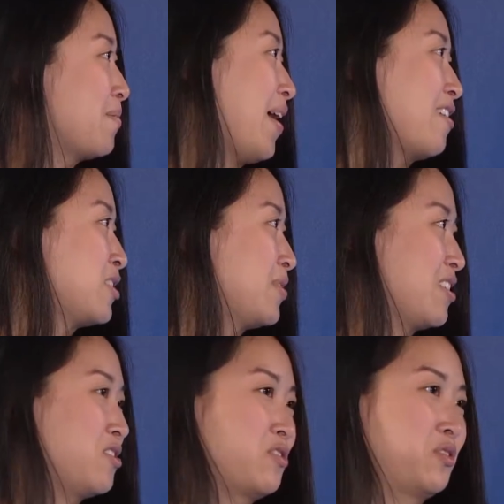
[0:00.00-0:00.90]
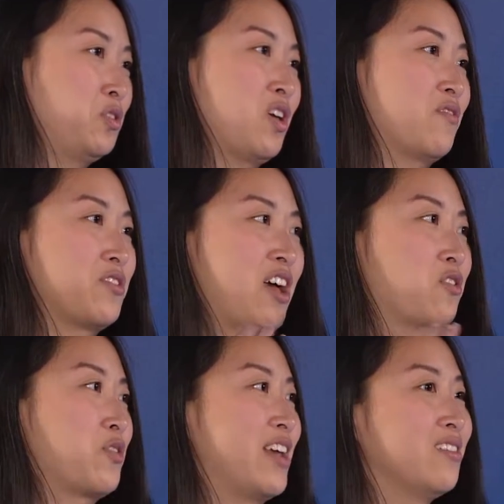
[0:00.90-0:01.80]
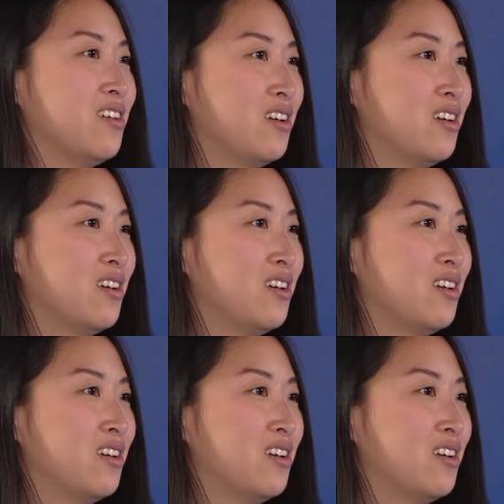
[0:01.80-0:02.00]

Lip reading: Paris because you're looking for that great